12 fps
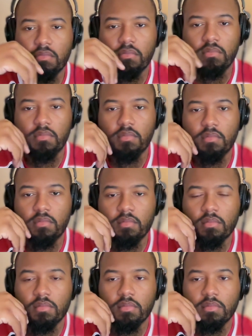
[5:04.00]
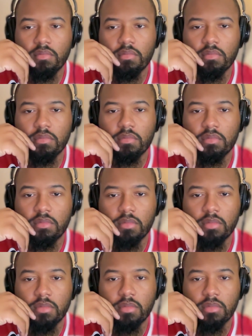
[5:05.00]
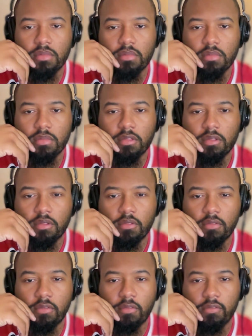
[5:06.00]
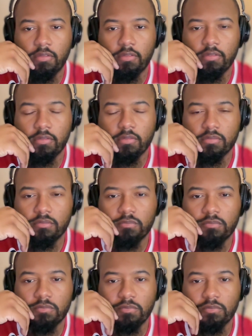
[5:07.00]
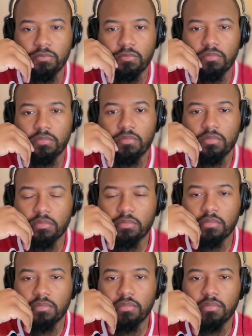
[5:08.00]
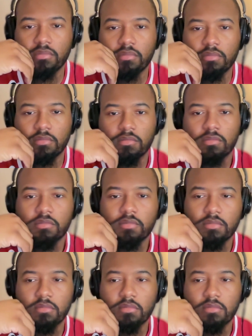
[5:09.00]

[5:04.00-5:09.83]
No words are spoken by the person on screen.